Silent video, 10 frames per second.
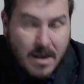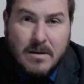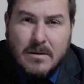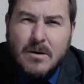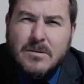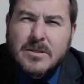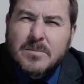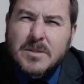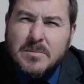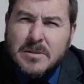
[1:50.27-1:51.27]
No
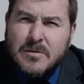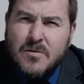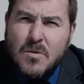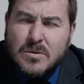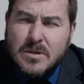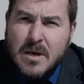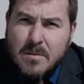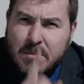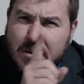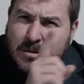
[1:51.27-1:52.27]
symptoms, of course,
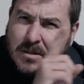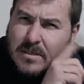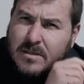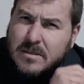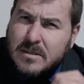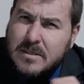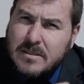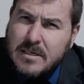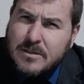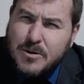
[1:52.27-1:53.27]
because this is a
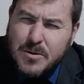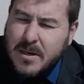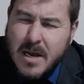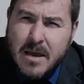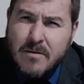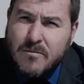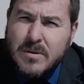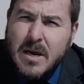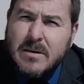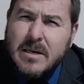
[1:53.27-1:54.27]
disease you can have
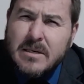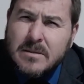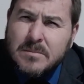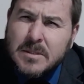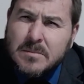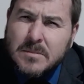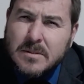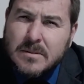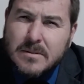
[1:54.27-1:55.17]
without any symptoms.